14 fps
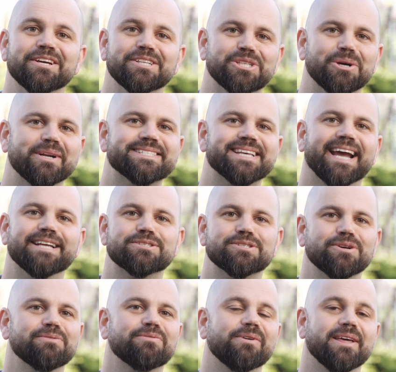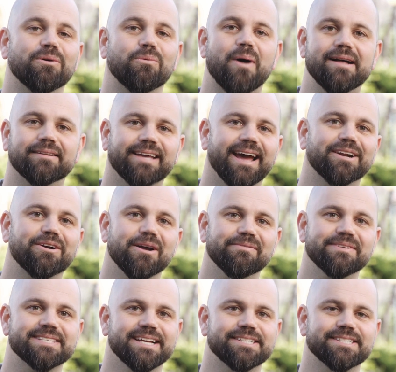Join us again soon for another Wildcat
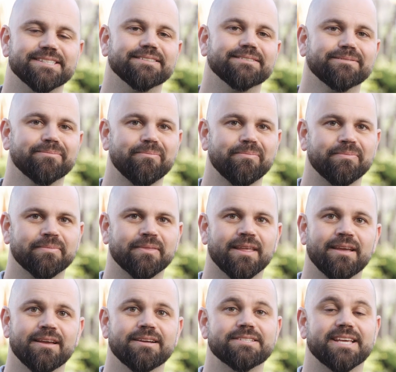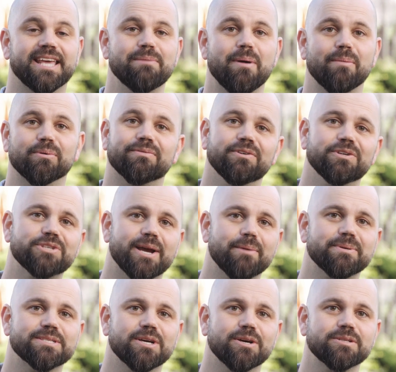conversation. To keep up with future
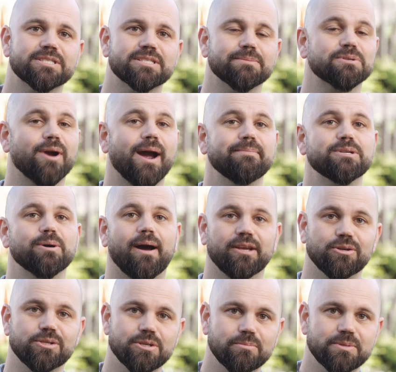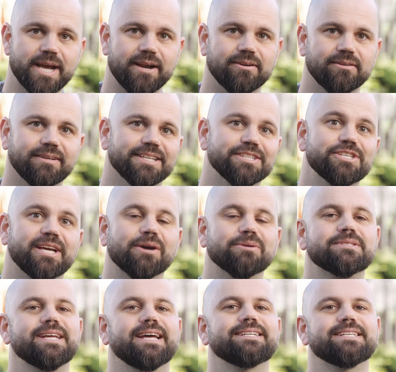episodes, subscribe to our YouTube channel and Chico
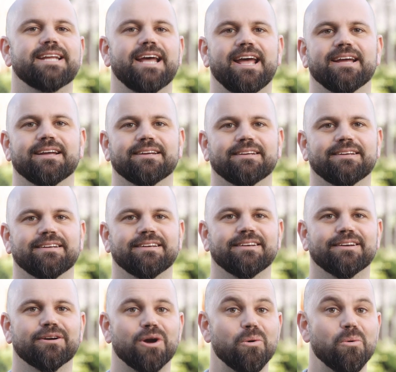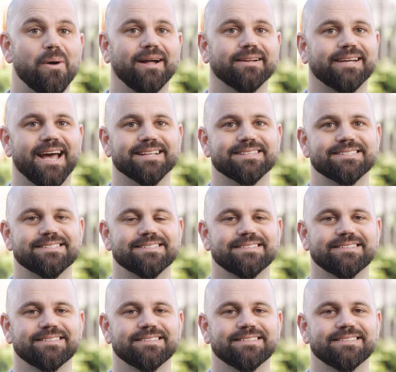State Today. Go Wildcats!